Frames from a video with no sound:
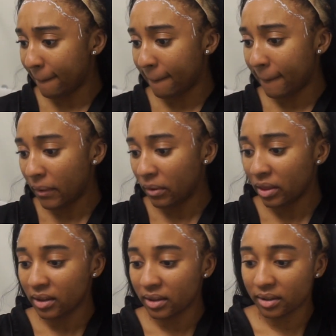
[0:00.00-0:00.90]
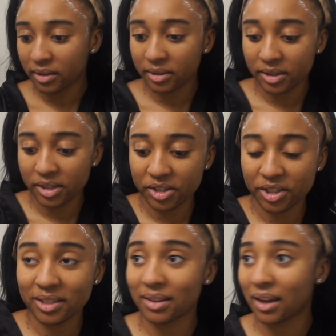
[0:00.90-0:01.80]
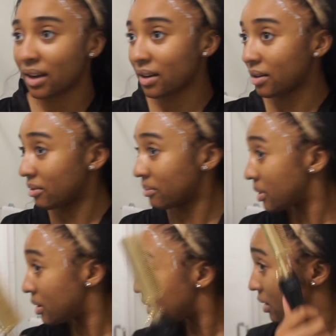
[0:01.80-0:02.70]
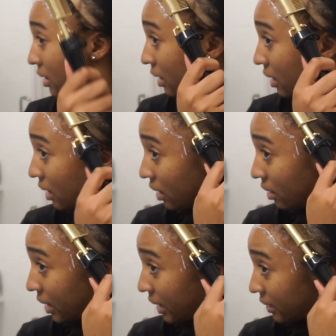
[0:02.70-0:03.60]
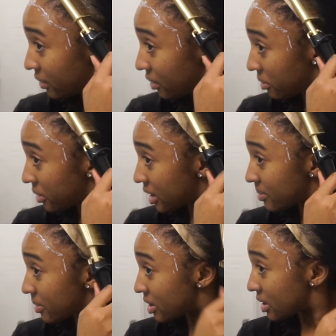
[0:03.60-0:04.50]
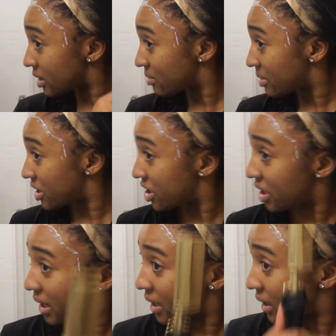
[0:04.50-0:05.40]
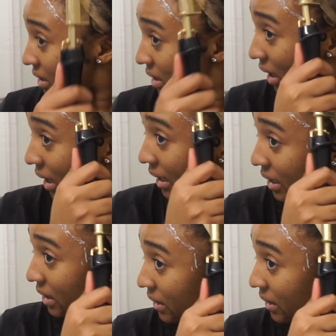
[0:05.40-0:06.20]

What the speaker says: Oh, look. It's just in the hot comb. Okay, so we're experiencing a little bit of shedding. It's alright.